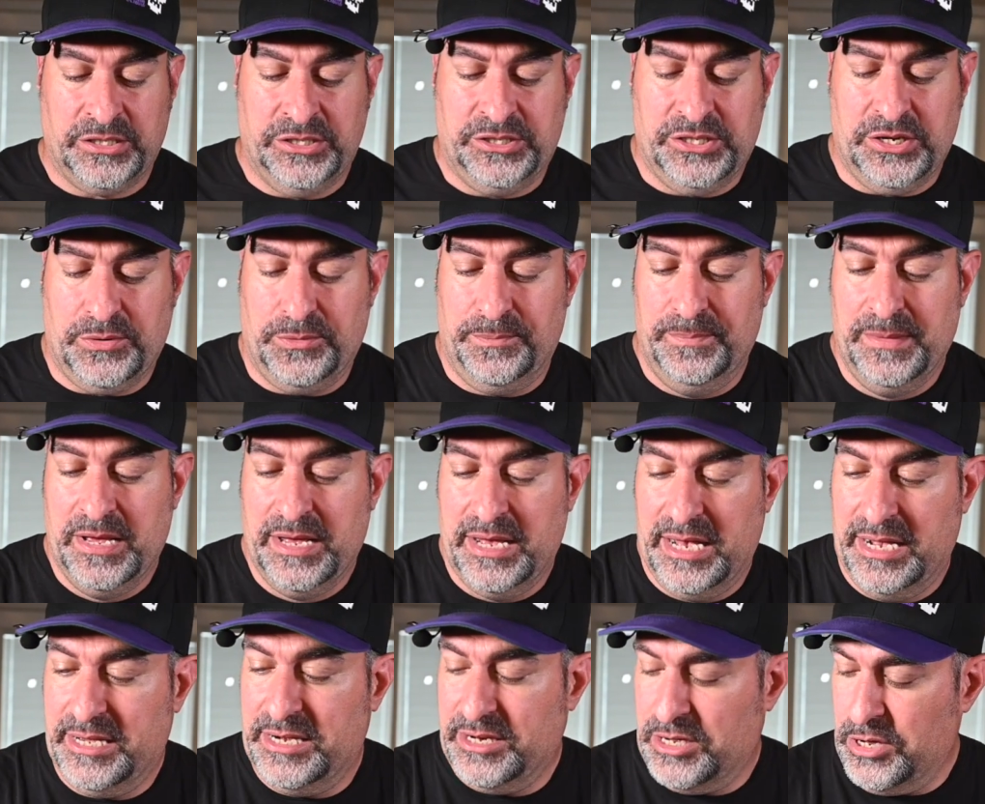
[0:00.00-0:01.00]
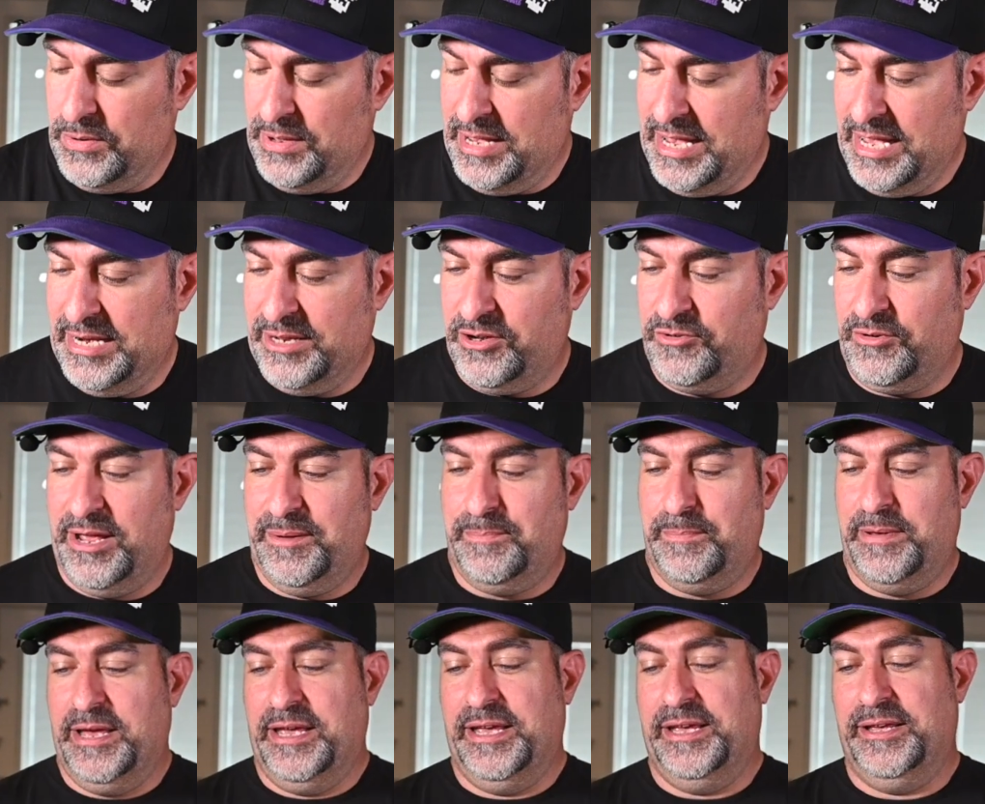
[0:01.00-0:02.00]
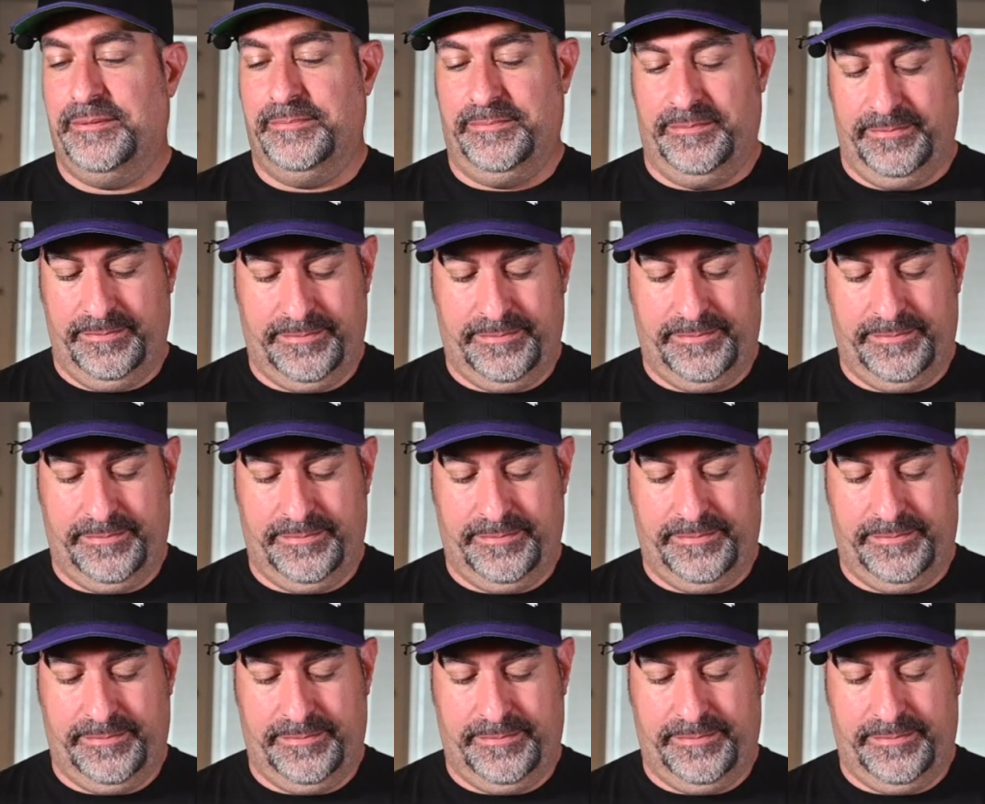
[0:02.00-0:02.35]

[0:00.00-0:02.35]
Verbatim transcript: So I'm gonna go ahead and grab my